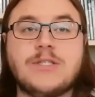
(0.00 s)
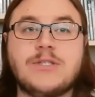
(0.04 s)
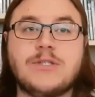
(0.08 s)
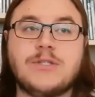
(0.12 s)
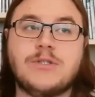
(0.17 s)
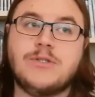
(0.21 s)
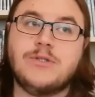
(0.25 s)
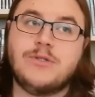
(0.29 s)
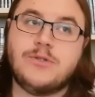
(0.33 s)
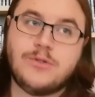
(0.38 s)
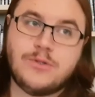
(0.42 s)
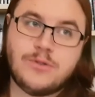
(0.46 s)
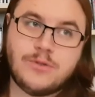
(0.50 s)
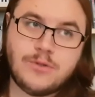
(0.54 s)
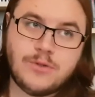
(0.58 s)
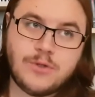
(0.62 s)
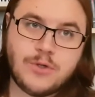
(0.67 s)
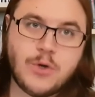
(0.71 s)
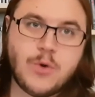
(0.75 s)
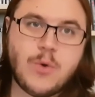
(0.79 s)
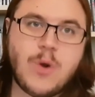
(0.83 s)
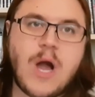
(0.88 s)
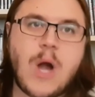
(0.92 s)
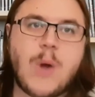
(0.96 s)
This
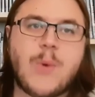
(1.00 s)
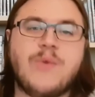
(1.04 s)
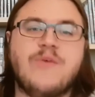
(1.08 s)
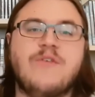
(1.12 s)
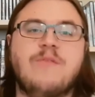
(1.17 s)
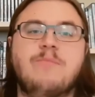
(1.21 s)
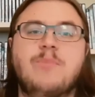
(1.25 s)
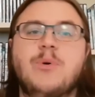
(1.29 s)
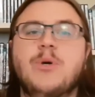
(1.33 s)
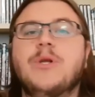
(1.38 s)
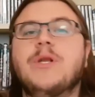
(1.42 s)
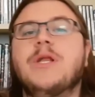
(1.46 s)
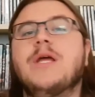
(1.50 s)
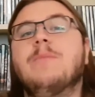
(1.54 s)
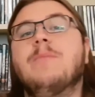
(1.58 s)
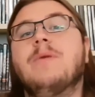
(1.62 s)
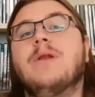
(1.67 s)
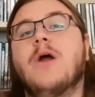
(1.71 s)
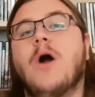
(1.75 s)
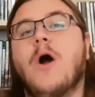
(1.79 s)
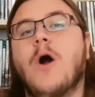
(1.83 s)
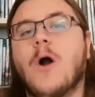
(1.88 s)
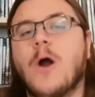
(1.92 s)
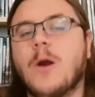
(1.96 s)
do, however,
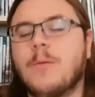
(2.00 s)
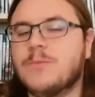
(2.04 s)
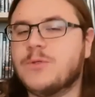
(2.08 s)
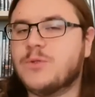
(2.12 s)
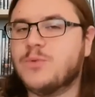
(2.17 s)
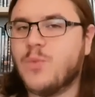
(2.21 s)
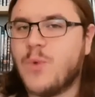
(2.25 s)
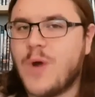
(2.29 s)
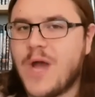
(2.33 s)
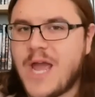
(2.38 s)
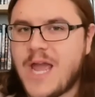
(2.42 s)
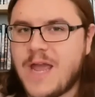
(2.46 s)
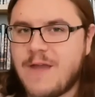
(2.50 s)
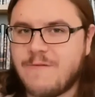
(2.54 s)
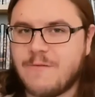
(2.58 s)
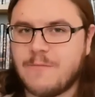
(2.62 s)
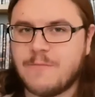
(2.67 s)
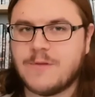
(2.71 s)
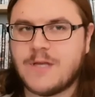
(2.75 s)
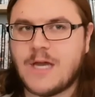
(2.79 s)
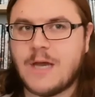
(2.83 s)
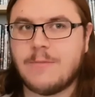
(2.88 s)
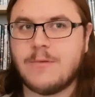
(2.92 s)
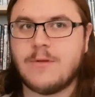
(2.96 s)
put him in harm's
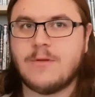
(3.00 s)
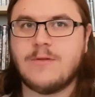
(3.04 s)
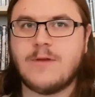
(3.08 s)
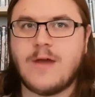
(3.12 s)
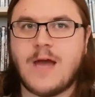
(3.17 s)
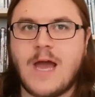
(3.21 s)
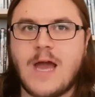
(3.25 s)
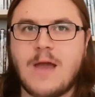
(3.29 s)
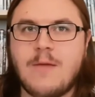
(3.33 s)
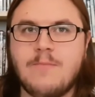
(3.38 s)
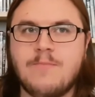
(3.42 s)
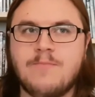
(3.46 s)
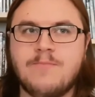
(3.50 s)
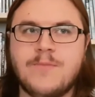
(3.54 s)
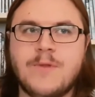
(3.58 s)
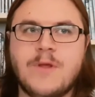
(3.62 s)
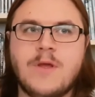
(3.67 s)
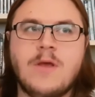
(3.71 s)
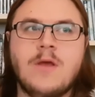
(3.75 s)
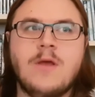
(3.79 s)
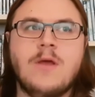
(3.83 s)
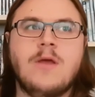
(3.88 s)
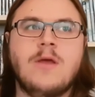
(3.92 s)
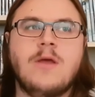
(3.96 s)
way from time to
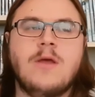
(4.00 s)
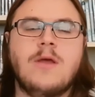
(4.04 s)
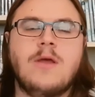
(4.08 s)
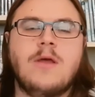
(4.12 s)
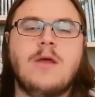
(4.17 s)
time,